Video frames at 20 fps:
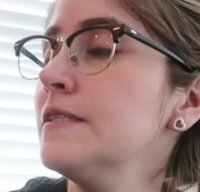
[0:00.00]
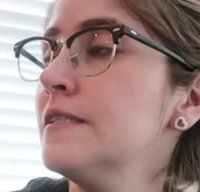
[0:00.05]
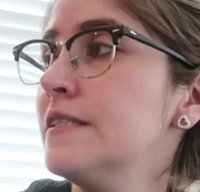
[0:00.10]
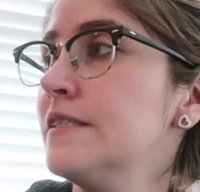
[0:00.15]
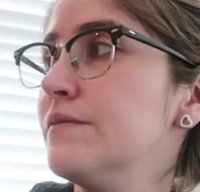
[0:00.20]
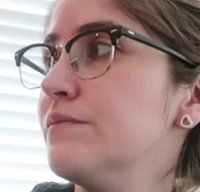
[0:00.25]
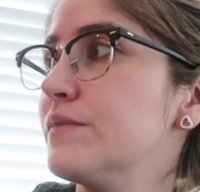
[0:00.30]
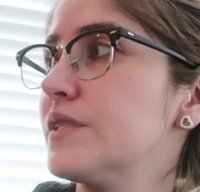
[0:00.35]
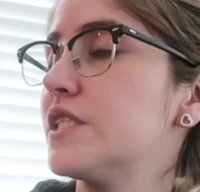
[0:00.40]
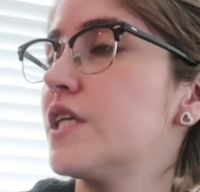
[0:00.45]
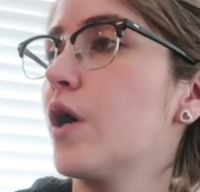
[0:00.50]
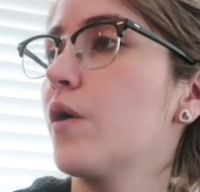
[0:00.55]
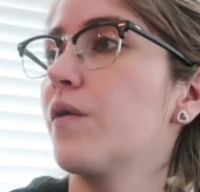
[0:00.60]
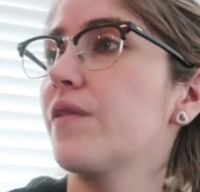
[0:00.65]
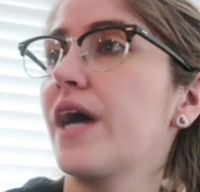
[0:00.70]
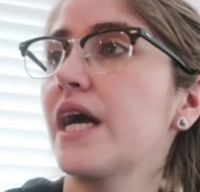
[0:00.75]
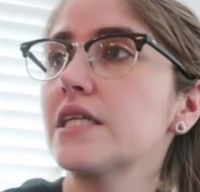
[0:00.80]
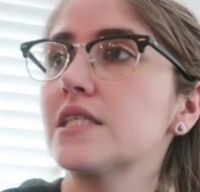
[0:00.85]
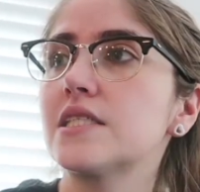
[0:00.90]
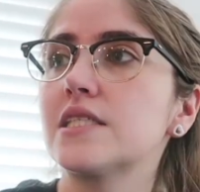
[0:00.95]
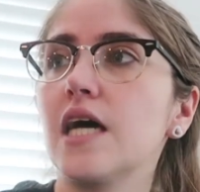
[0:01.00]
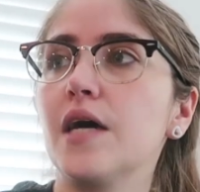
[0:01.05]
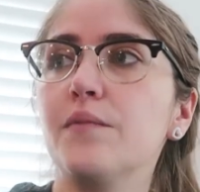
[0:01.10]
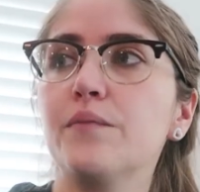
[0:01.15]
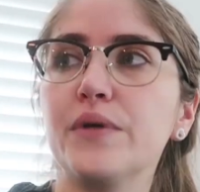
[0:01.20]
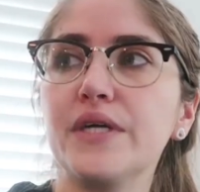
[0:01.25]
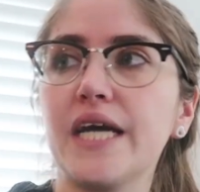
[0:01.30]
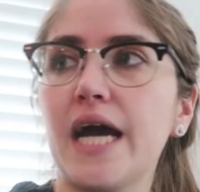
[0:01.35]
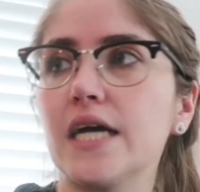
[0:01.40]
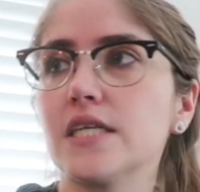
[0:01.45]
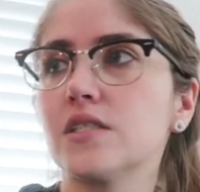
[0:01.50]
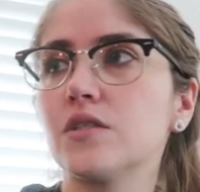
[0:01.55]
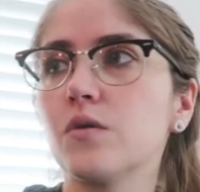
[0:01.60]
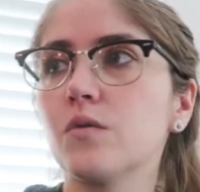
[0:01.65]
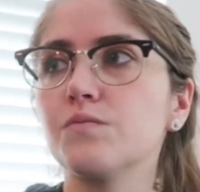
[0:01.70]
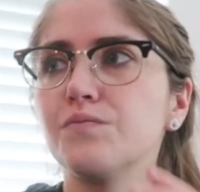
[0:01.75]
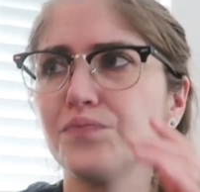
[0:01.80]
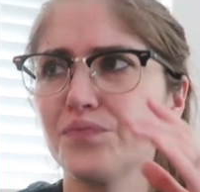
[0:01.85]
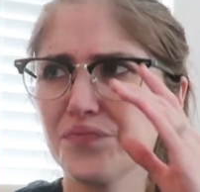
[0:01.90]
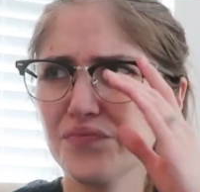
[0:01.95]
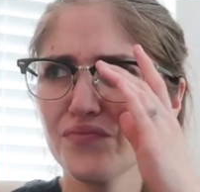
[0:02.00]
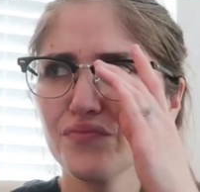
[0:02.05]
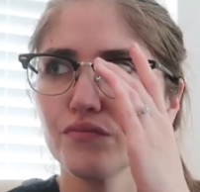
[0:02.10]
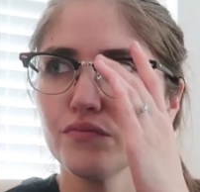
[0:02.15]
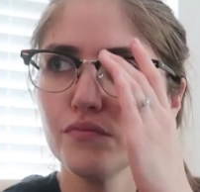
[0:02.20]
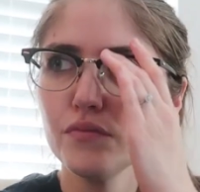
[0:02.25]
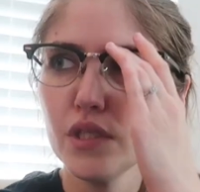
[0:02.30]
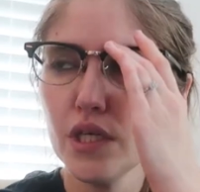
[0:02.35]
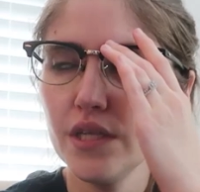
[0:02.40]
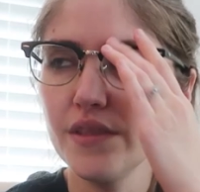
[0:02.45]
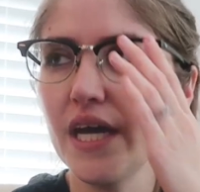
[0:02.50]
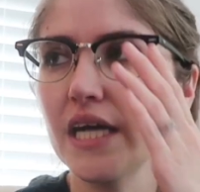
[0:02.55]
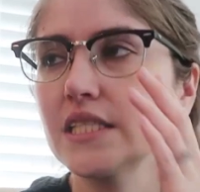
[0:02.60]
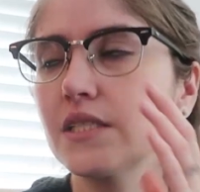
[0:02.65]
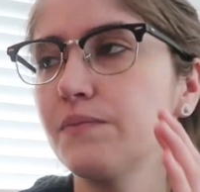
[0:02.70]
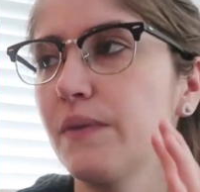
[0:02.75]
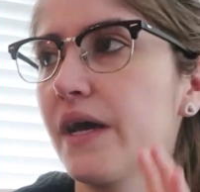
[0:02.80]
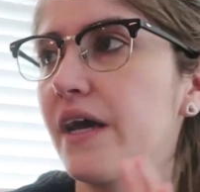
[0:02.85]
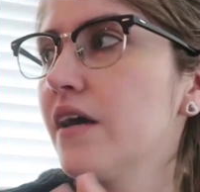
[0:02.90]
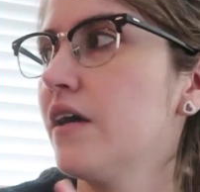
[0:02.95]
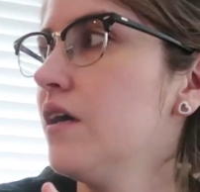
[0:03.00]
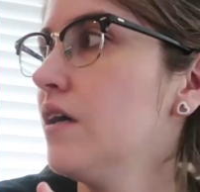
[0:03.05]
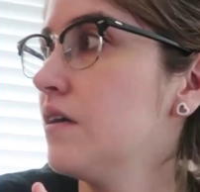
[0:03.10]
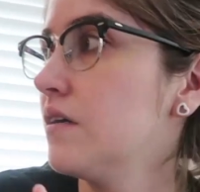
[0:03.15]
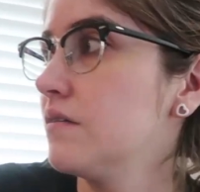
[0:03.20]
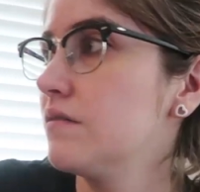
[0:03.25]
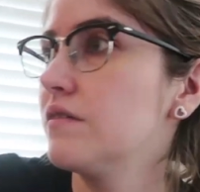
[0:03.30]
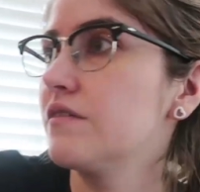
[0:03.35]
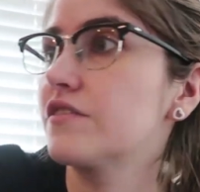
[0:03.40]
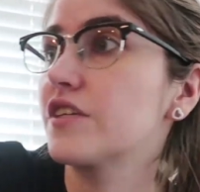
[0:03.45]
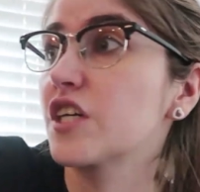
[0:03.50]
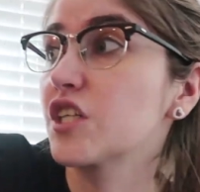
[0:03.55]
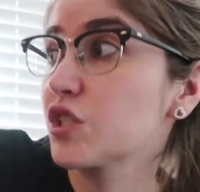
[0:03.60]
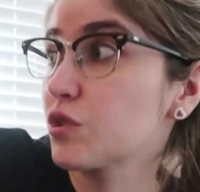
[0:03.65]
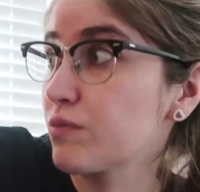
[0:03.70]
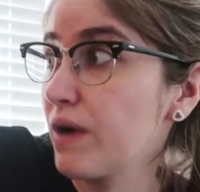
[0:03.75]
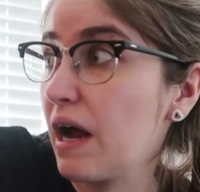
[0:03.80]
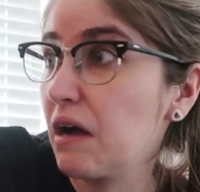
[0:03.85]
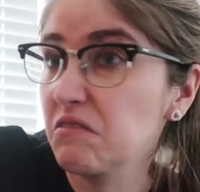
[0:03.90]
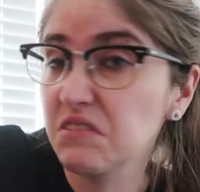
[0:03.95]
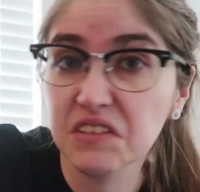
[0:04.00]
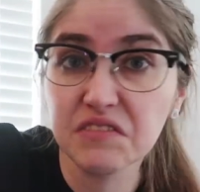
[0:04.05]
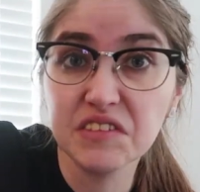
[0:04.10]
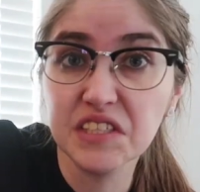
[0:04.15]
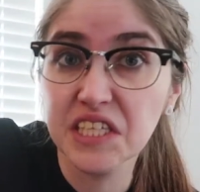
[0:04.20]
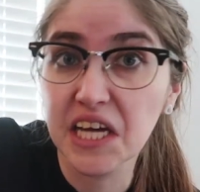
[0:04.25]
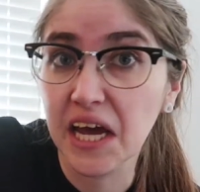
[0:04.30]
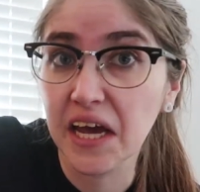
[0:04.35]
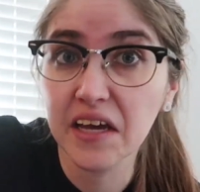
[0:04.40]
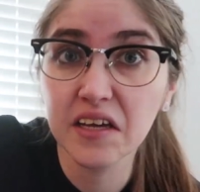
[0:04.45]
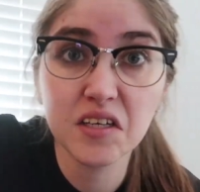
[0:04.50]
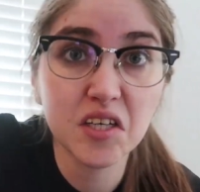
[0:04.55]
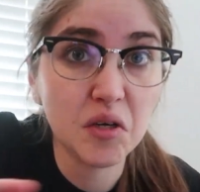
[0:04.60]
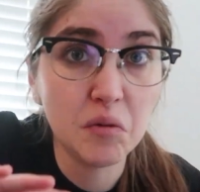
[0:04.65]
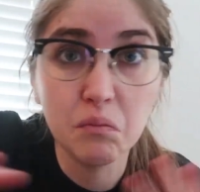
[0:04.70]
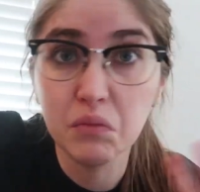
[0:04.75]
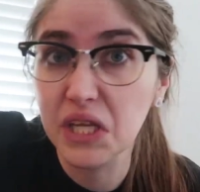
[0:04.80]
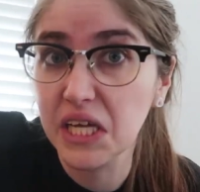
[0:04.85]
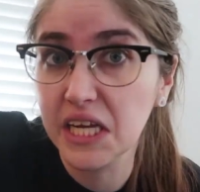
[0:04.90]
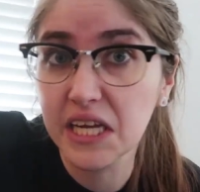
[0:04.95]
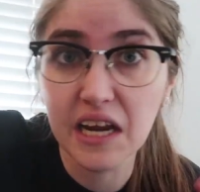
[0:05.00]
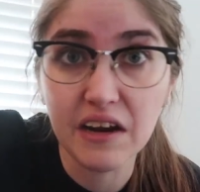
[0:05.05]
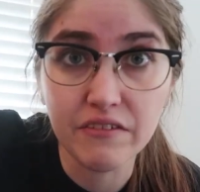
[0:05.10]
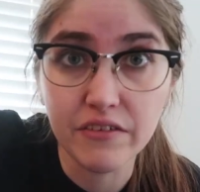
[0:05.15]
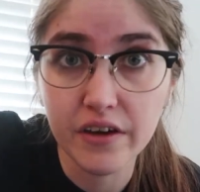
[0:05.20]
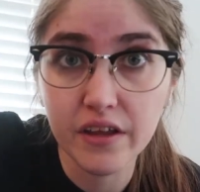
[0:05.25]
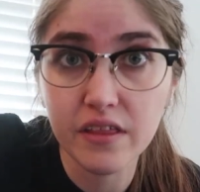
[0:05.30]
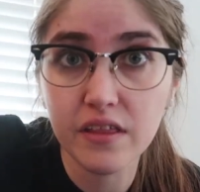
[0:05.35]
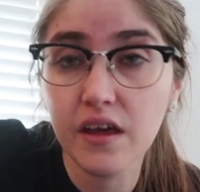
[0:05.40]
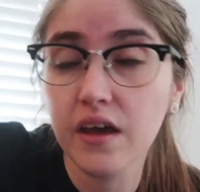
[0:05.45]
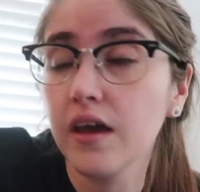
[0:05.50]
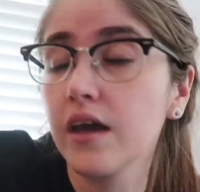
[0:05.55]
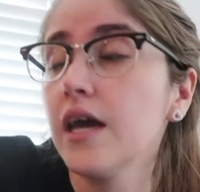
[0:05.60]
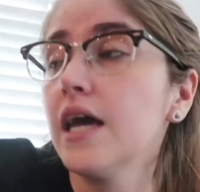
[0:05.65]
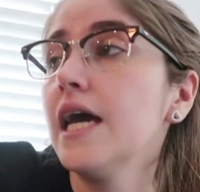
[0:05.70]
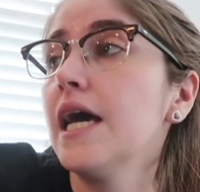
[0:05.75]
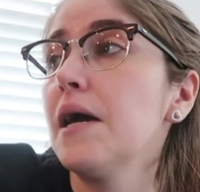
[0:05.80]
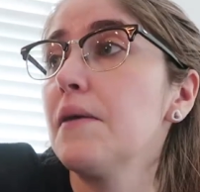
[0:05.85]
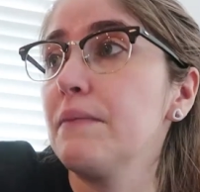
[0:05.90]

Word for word: So that's done, but yeah, so that's my first round of the day, completed everything.